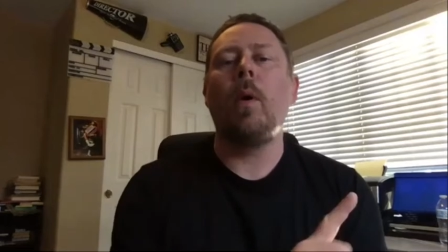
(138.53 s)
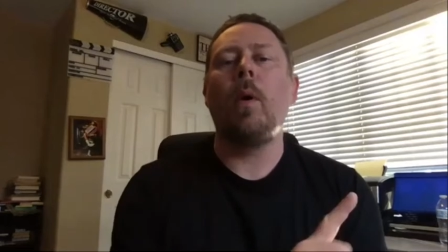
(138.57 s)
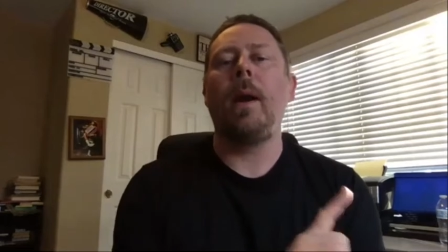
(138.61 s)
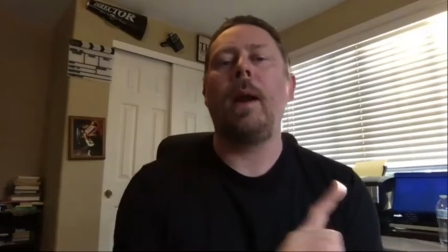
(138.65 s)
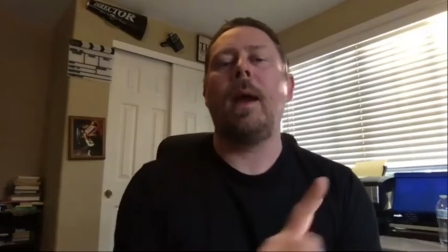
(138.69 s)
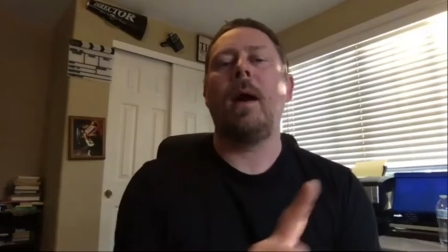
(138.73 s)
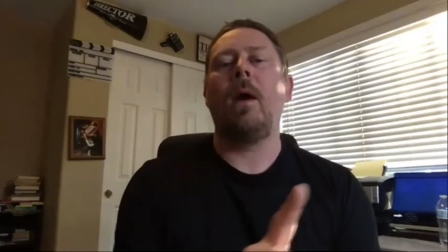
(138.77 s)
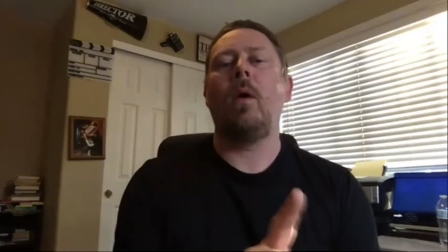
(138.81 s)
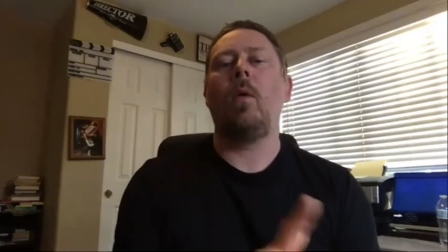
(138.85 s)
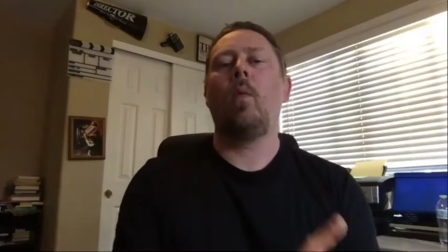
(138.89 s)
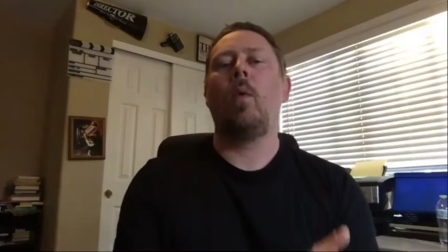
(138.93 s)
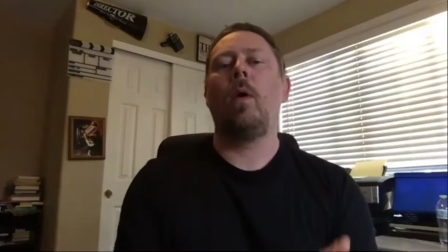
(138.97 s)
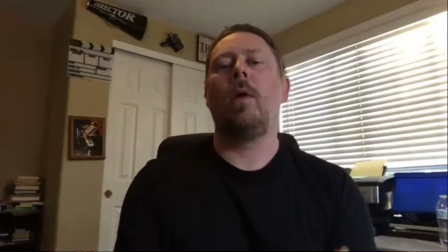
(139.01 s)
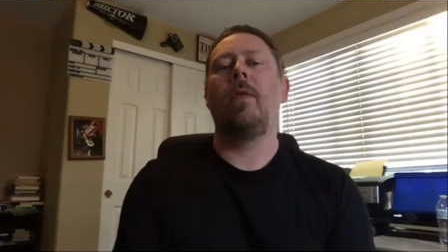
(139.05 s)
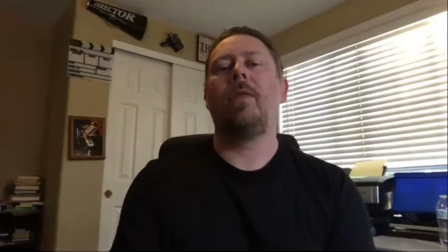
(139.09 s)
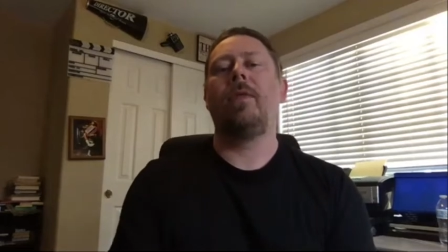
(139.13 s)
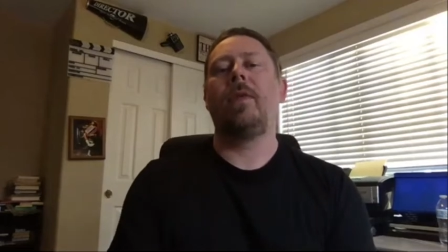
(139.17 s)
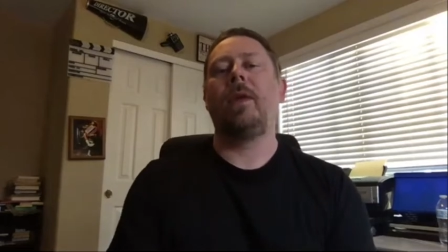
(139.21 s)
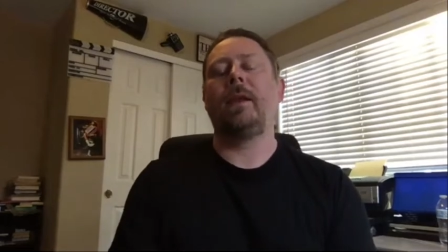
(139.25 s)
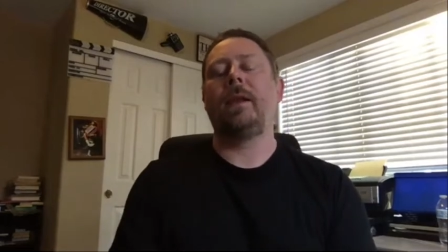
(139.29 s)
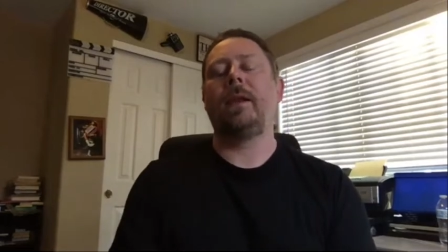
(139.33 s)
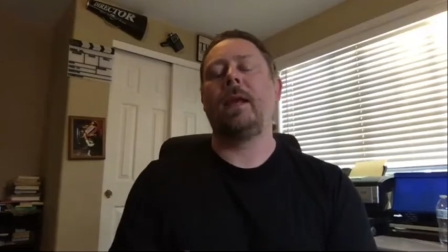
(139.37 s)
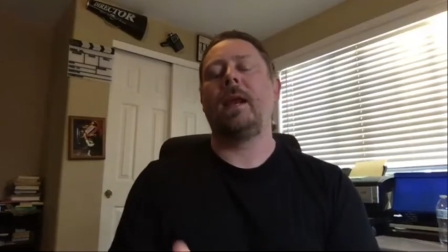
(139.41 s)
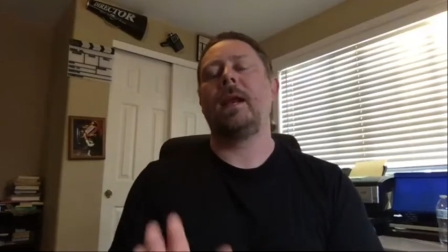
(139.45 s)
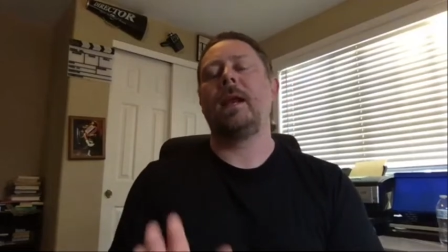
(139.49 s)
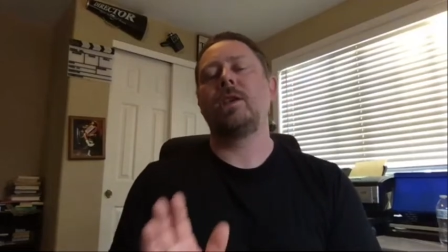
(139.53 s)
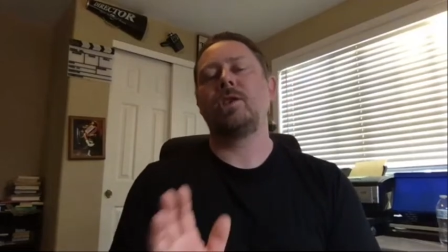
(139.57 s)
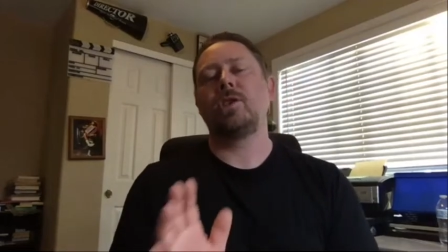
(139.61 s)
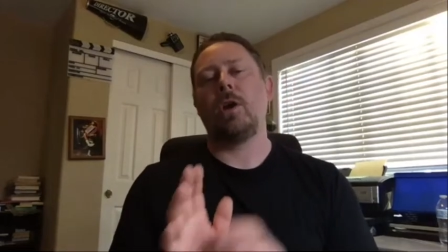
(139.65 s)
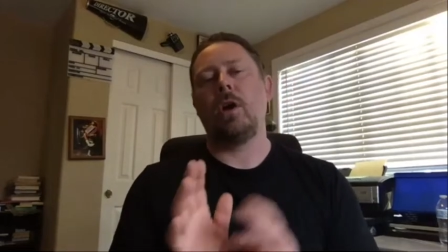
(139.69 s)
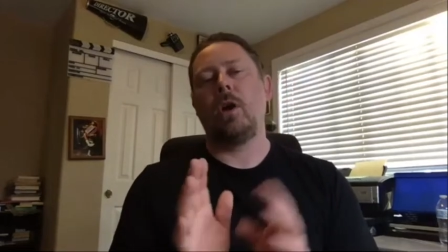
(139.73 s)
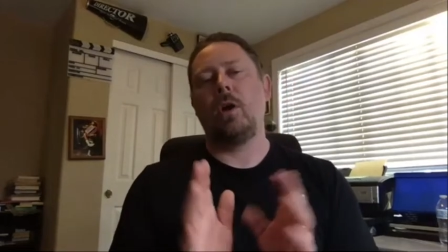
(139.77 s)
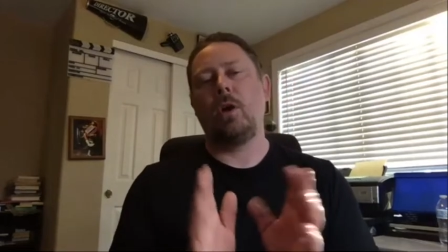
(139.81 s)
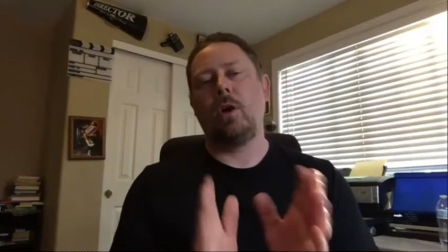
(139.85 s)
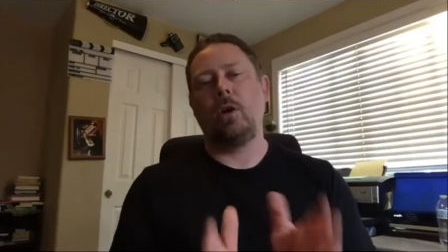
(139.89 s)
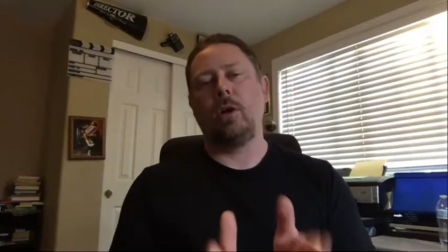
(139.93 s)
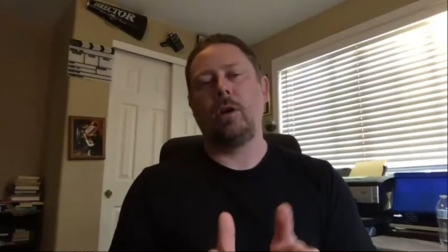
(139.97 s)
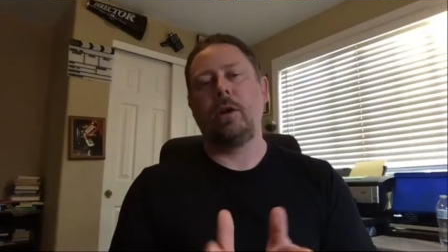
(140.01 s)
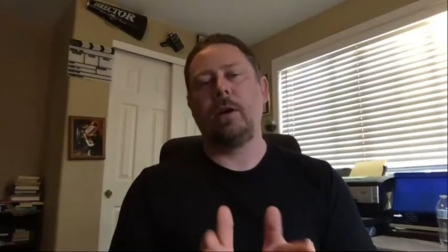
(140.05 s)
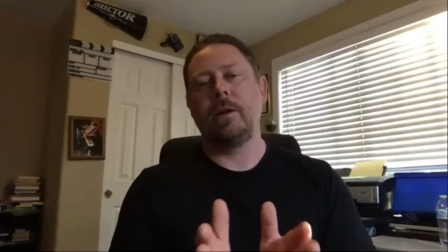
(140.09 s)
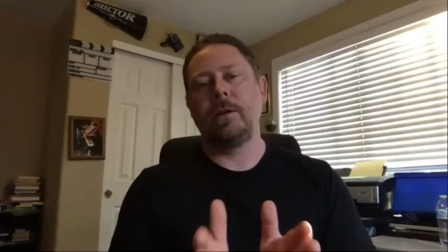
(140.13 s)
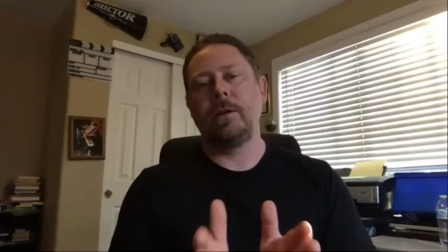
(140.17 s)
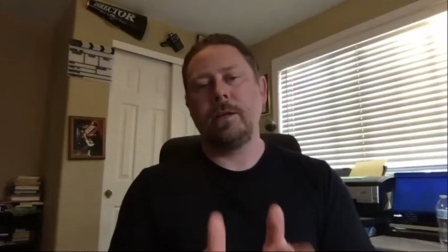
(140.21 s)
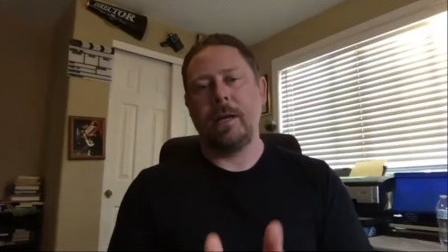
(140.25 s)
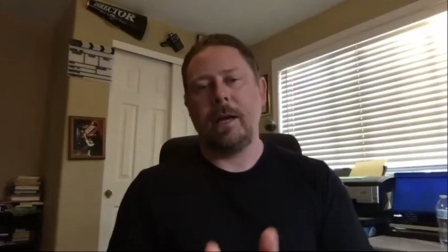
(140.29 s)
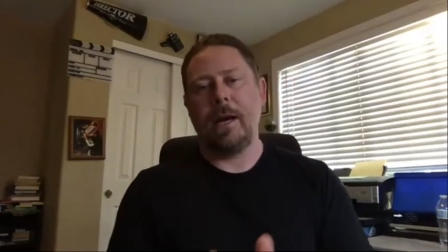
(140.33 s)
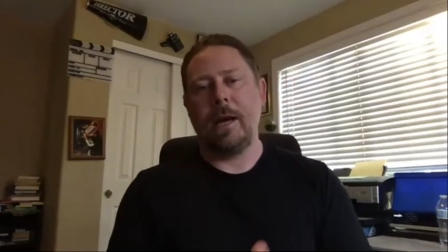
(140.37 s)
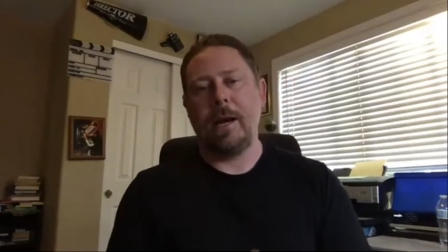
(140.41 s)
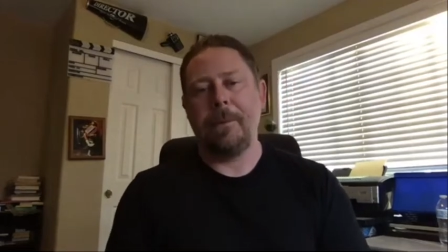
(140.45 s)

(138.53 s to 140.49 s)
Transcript: out one thing that I saw earlier today.